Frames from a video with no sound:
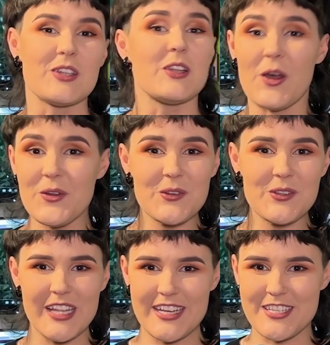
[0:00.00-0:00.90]

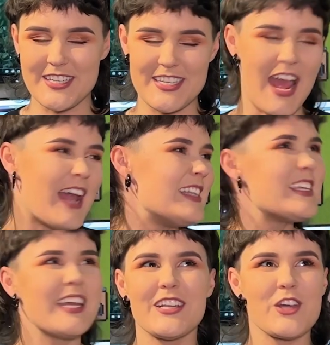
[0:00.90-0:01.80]
Local legend and
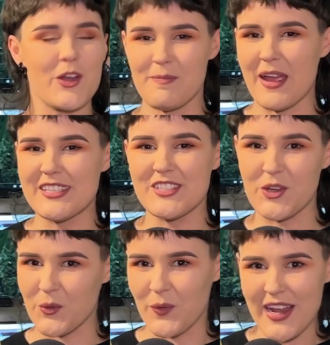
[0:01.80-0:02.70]
TikTok-based
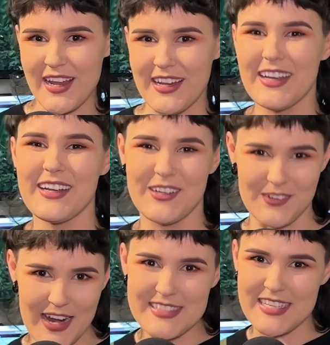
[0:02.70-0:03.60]
queen
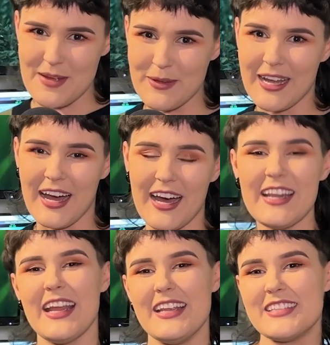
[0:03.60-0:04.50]
Grace
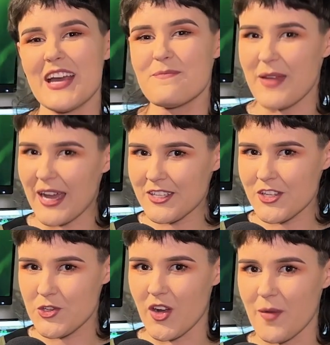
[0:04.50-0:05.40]
Aberhart is about
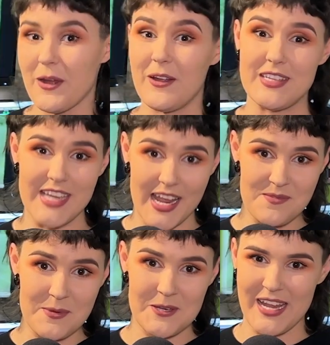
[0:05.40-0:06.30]
to drop her
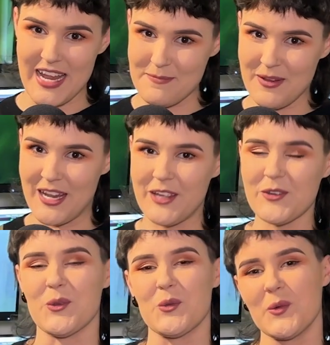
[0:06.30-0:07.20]
debut EP
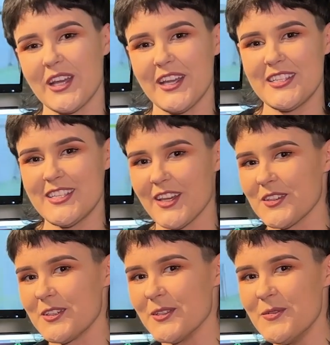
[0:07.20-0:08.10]
called What I Could
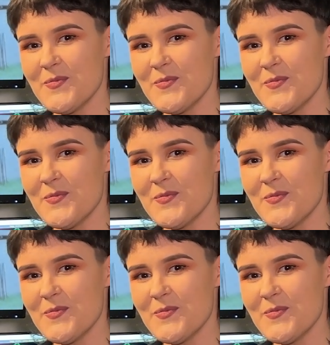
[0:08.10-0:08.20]
Tell You.